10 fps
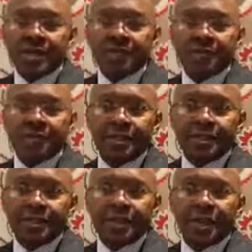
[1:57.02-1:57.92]
if there
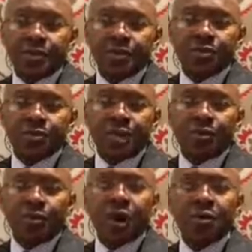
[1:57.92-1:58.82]
is a way in which we
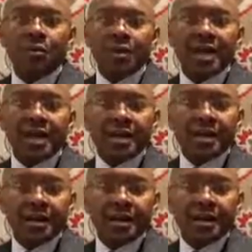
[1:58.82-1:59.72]
can work with
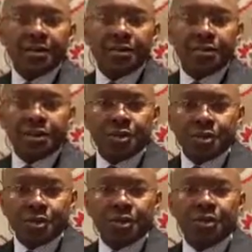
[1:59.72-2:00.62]
other
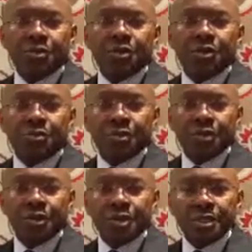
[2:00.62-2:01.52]
regional economic
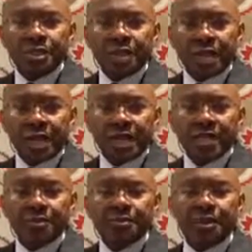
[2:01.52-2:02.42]
communities and
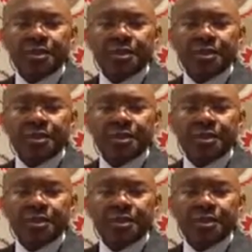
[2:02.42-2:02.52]
other